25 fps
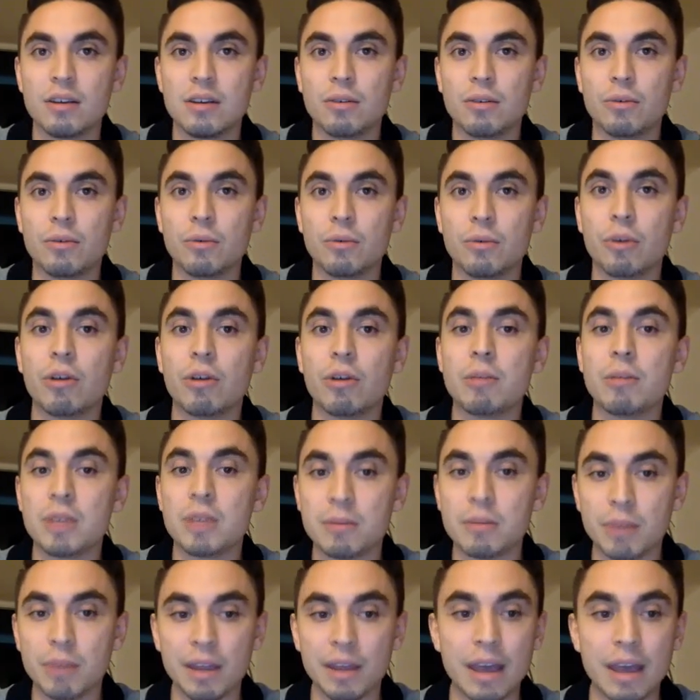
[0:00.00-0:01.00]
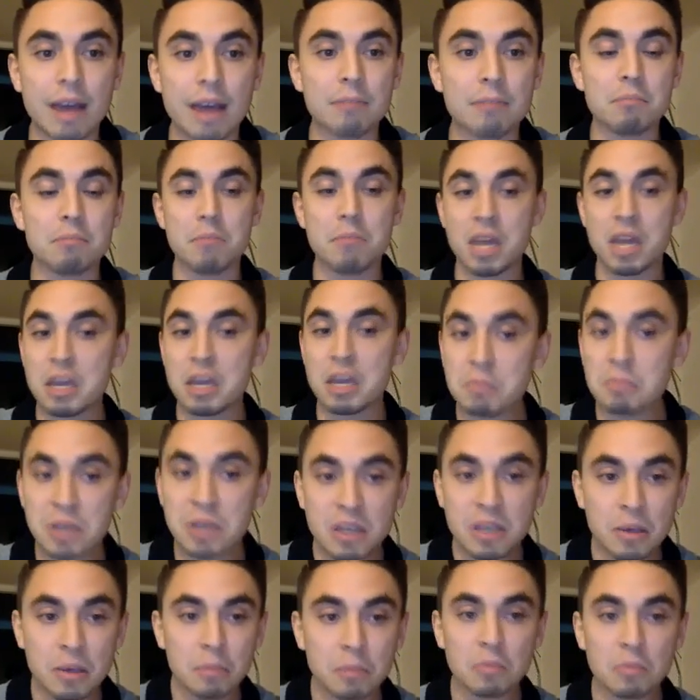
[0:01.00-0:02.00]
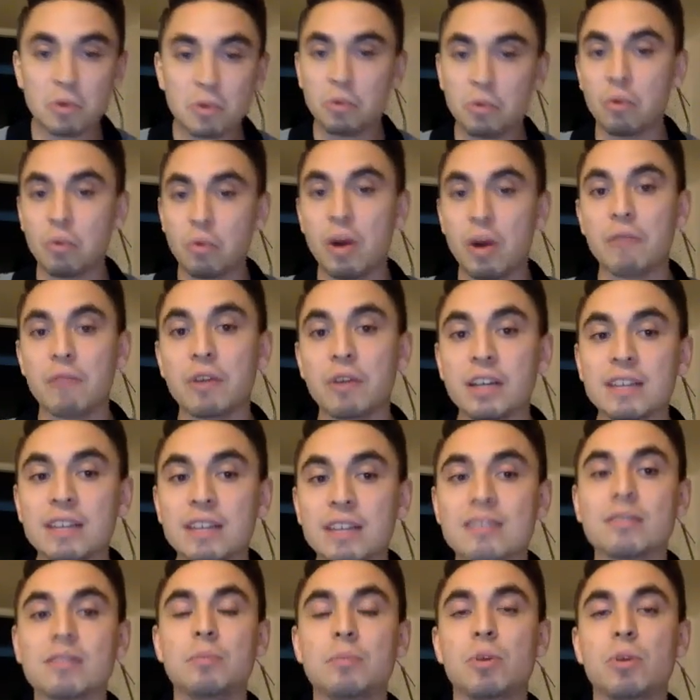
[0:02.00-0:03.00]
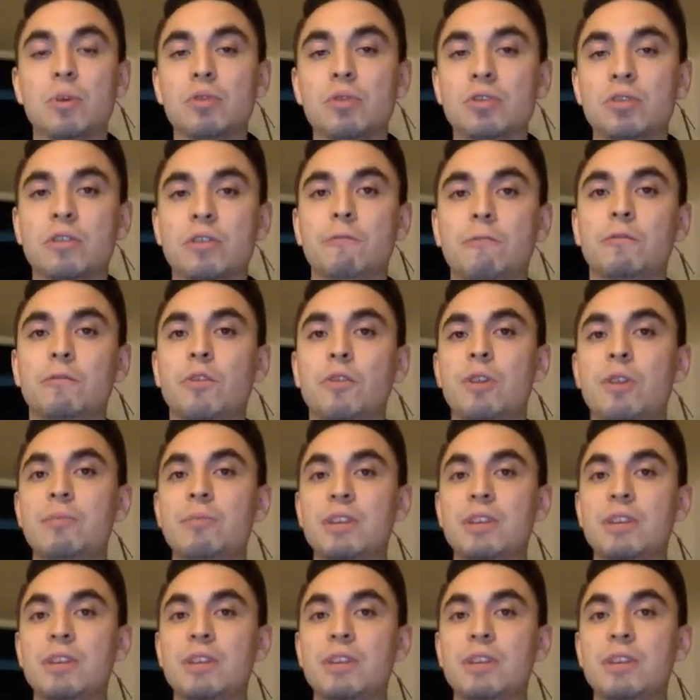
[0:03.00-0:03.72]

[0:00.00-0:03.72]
What do I mean by that? Maybe whoever gets the most confirmed